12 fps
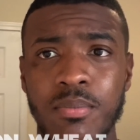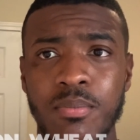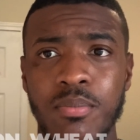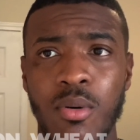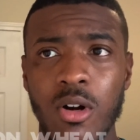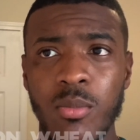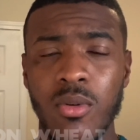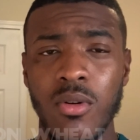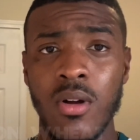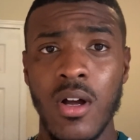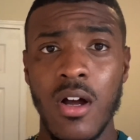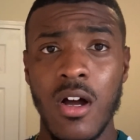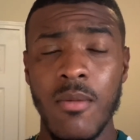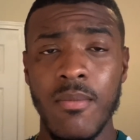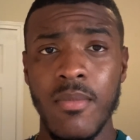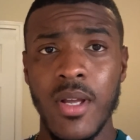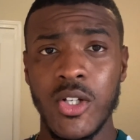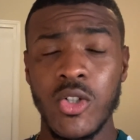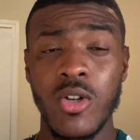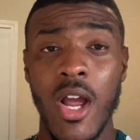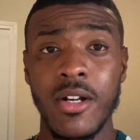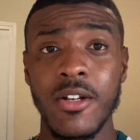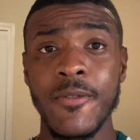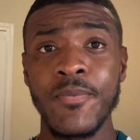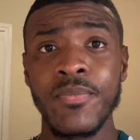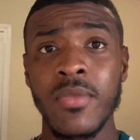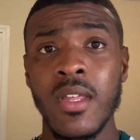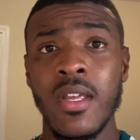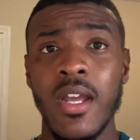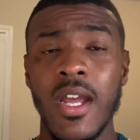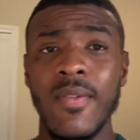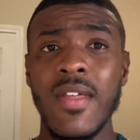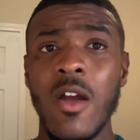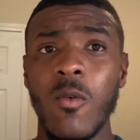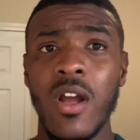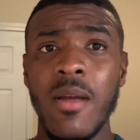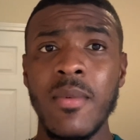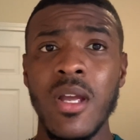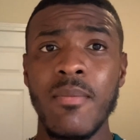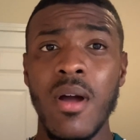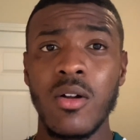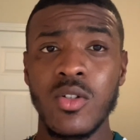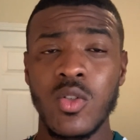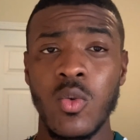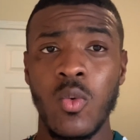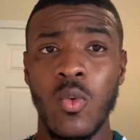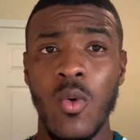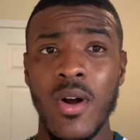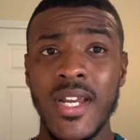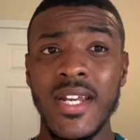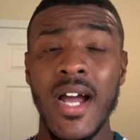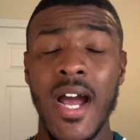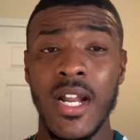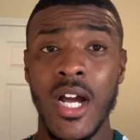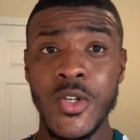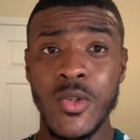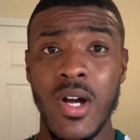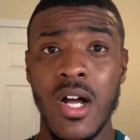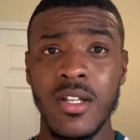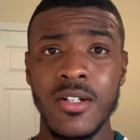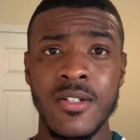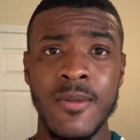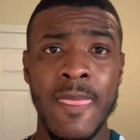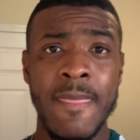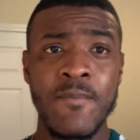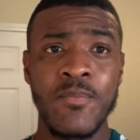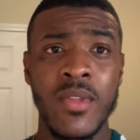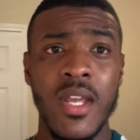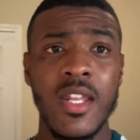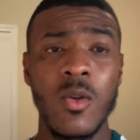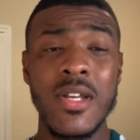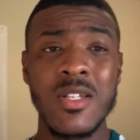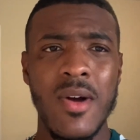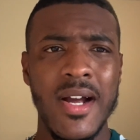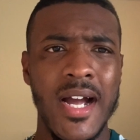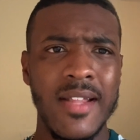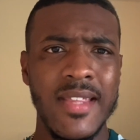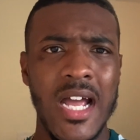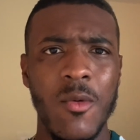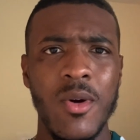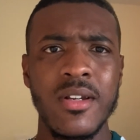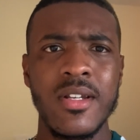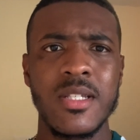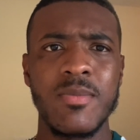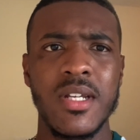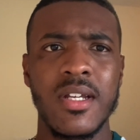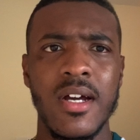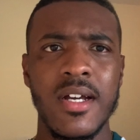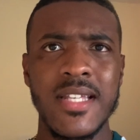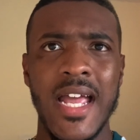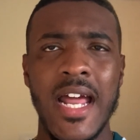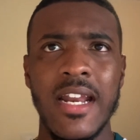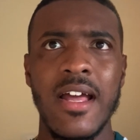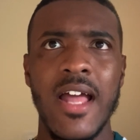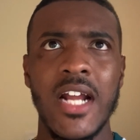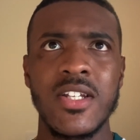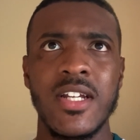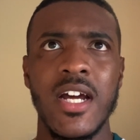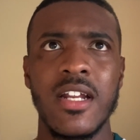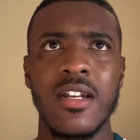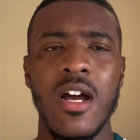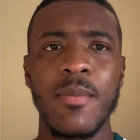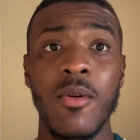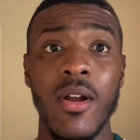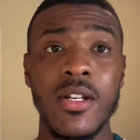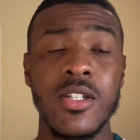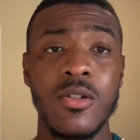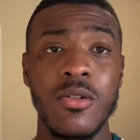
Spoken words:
portable extractor, and that ran me about $2,900. And the reason why I got that one is because I had actually got it upgraded